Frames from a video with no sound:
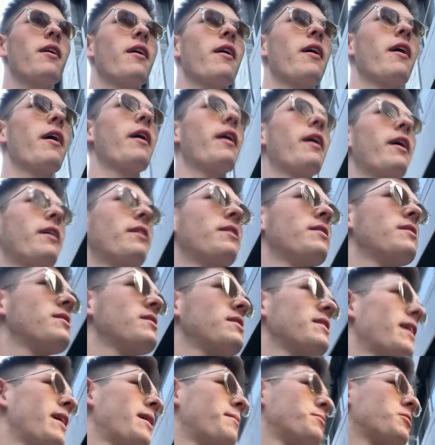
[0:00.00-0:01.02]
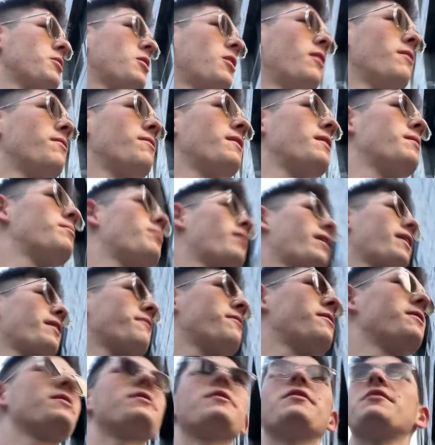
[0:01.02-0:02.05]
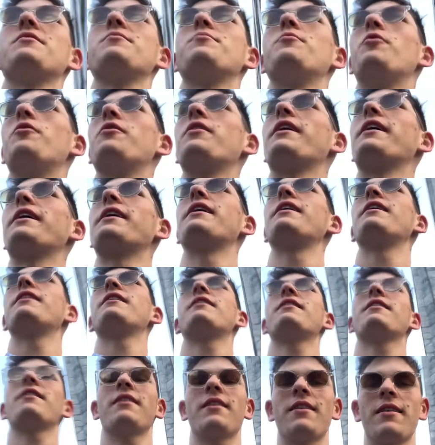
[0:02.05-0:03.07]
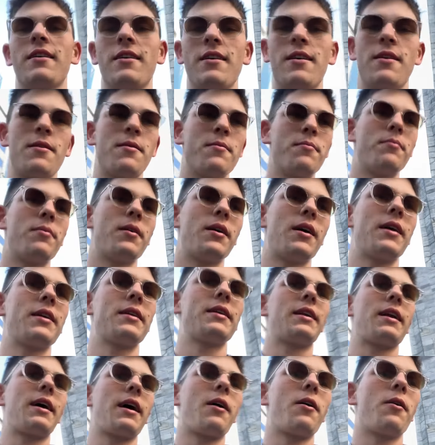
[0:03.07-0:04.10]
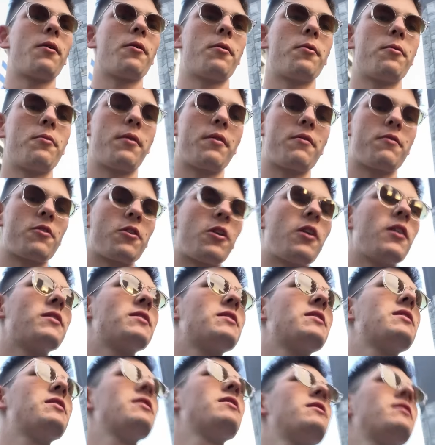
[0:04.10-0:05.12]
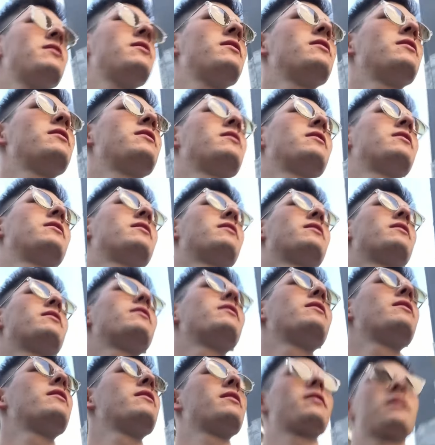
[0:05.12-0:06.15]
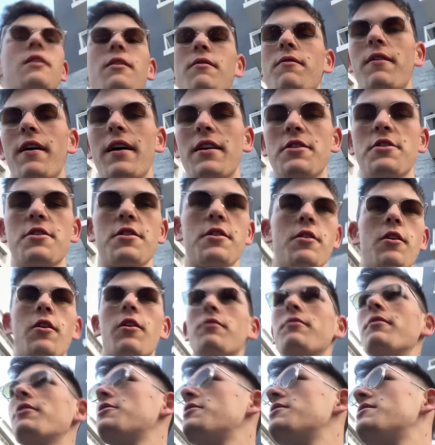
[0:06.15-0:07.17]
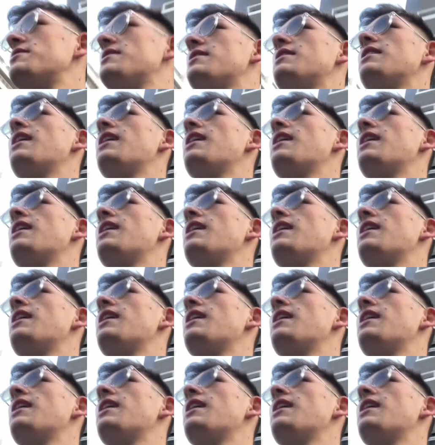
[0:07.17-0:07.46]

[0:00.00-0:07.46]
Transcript: and slammed coffee at breakfast this morning but now we've got the convention on, which is in